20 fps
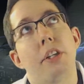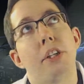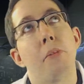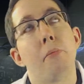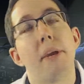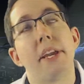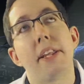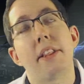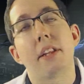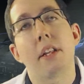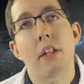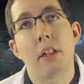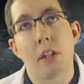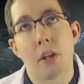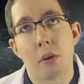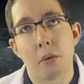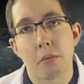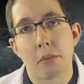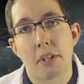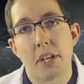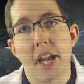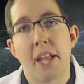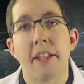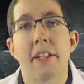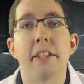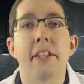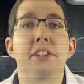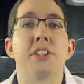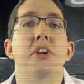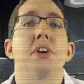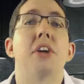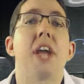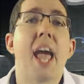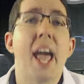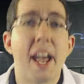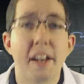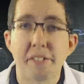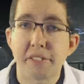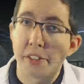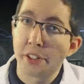you make the clone, and then the turn
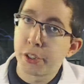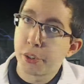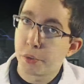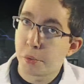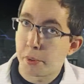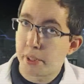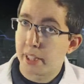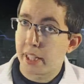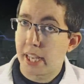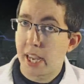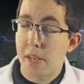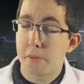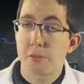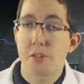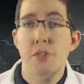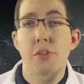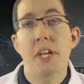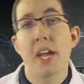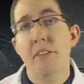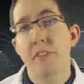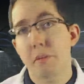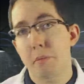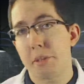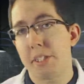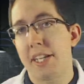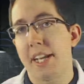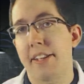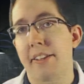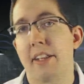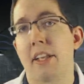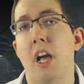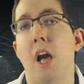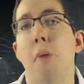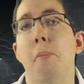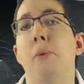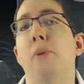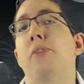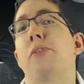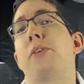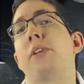after you'd win the game. So you'd have to protect the
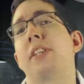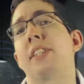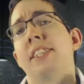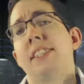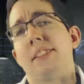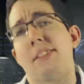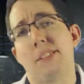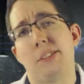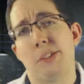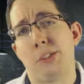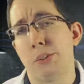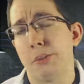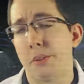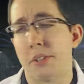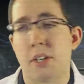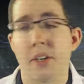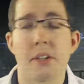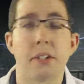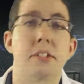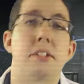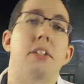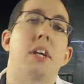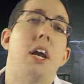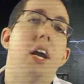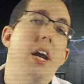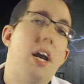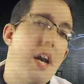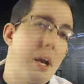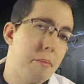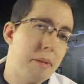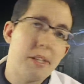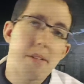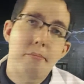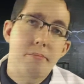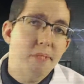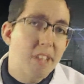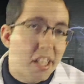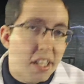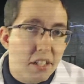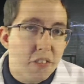combo for at least 2 turns. I
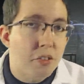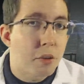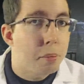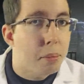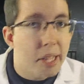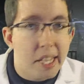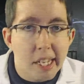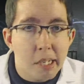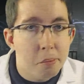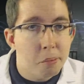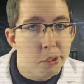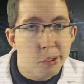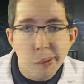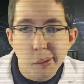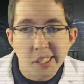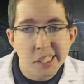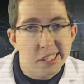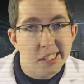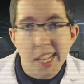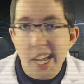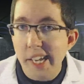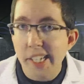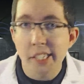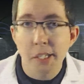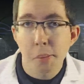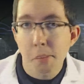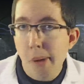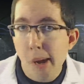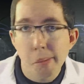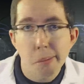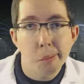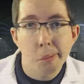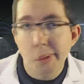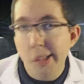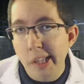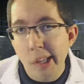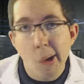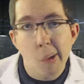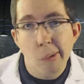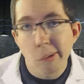mean, if you're playing blue in the deck, you're
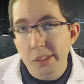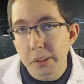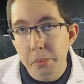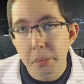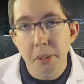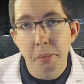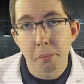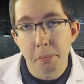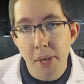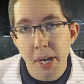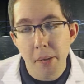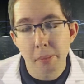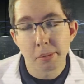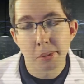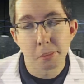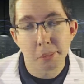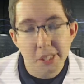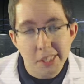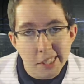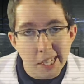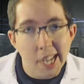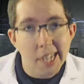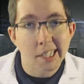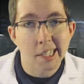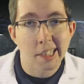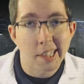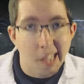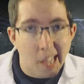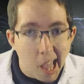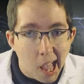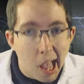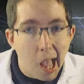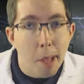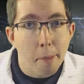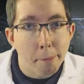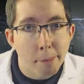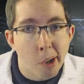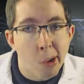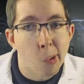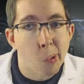probably going to be able to protect the
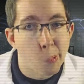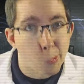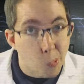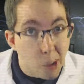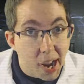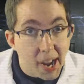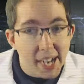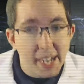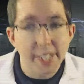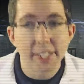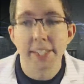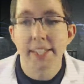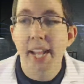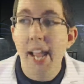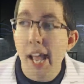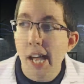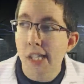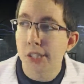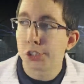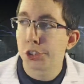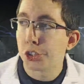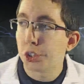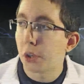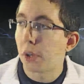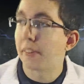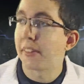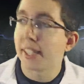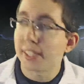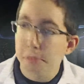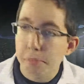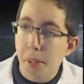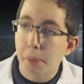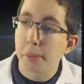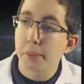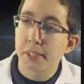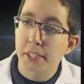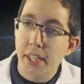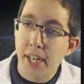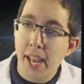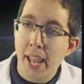combo, right? Yeah, sure. That's
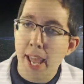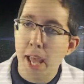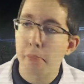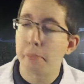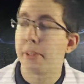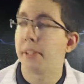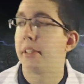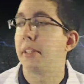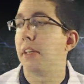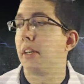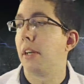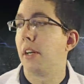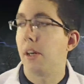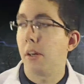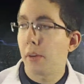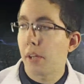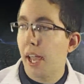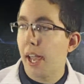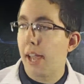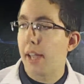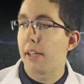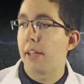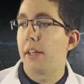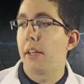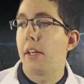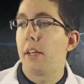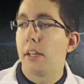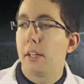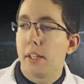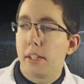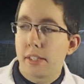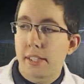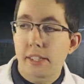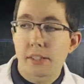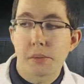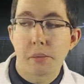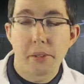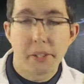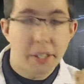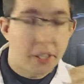probably what's going to happen. Okay,
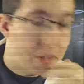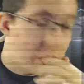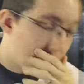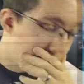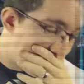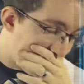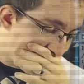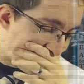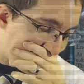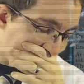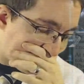that's really good.